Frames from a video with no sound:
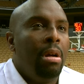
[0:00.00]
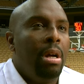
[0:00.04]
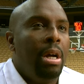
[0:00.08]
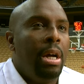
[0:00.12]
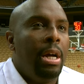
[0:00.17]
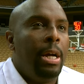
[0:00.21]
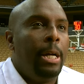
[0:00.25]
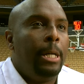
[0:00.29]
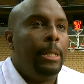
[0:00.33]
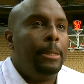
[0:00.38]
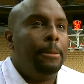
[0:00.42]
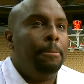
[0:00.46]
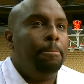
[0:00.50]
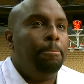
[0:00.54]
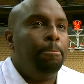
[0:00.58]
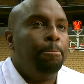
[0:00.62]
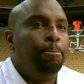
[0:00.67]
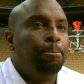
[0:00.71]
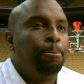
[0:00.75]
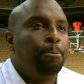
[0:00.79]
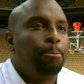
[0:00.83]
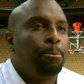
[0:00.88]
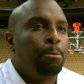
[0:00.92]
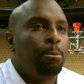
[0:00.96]
Um,
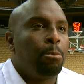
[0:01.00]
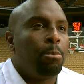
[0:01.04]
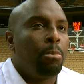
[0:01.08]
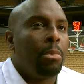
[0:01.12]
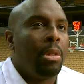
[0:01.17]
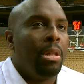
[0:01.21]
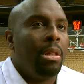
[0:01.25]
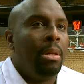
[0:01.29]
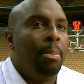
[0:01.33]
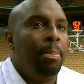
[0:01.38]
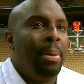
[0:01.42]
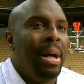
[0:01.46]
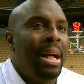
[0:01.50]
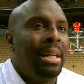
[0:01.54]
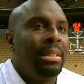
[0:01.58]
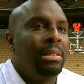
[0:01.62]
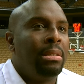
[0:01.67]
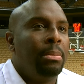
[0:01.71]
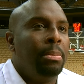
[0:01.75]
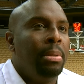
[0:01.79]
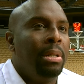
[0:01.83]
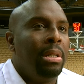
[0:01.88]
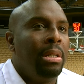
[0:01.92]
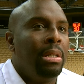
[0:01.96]
the
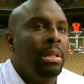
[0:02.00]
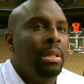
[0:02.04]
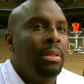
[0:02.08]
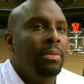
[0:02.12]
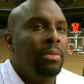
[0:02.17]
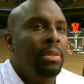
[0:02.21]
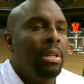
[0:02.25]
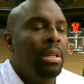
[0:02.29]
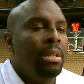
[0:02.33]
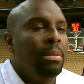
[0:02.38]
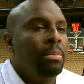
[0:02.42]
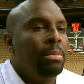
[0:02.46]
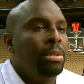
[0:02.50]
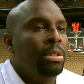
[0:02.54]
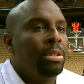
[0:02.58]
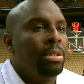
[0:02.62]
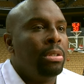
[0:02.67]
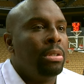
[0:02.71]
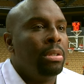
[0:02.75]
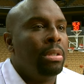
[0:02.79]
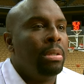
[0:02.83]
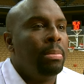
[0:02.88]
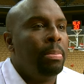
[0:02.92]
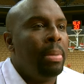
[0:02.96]
possibility of getting
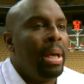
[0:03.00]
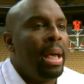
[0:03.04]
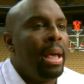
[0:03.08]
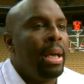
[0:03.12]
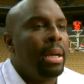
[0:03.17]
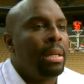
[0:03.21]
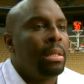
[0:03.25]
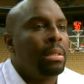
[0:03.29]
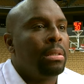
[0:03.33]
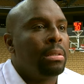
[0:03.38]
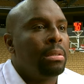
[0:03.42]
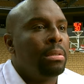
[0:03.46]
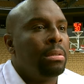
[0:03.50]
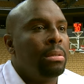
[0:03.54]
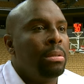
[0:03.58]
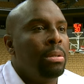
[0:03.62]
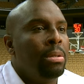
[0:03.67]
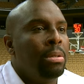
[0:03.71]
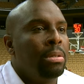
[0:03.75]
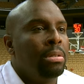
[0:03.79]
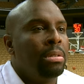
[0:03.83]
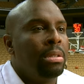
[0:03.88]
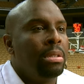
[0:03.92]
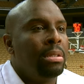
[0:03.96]
Missouri back
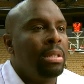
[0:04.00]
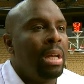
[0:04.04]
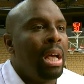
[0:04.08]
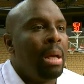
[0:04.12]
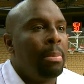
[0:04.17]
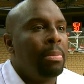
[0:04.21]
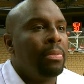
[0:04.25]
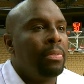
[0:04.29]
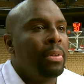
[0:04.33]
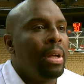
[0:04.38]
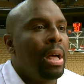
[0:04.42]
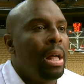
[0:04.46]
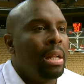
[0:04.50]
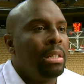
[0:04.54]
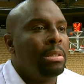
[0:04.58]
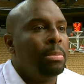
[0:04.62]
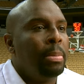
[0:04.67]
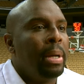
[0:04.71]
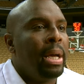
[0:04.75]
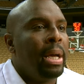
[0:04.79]
towards the top of college